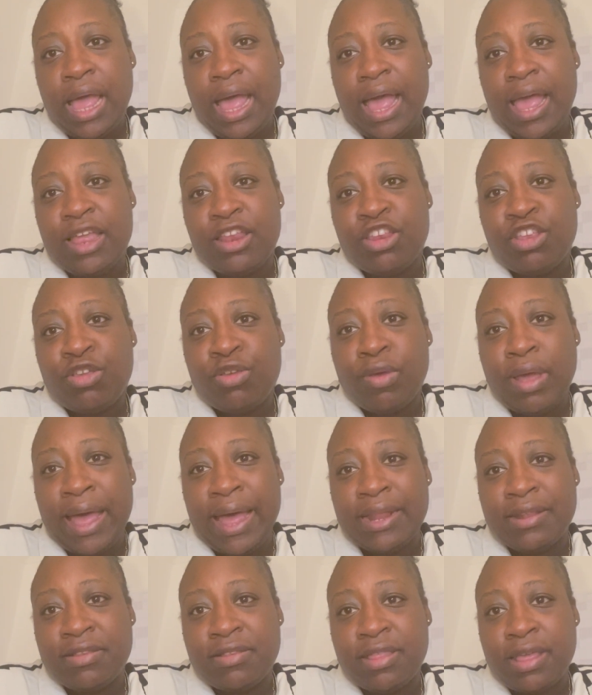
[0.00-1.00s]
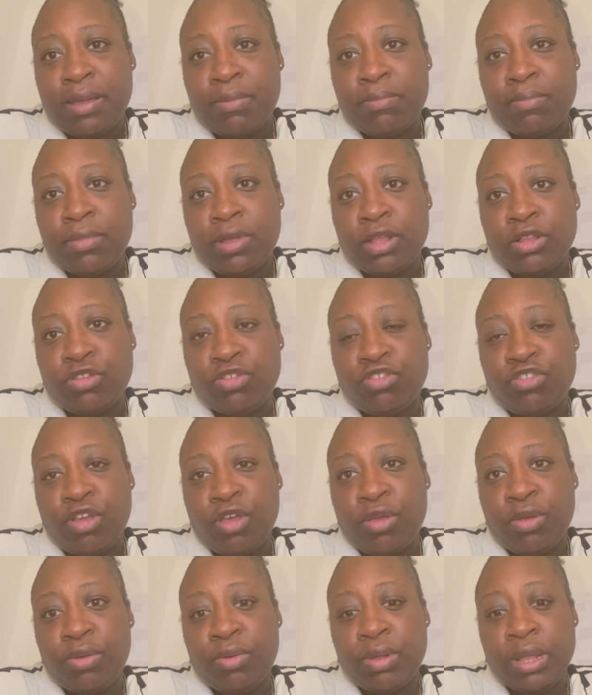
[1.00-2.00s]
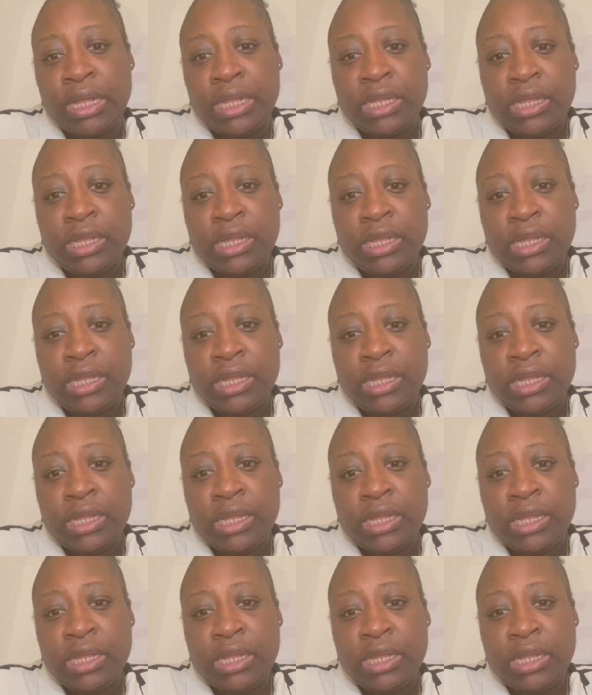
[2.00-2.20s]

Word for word: and you add them. So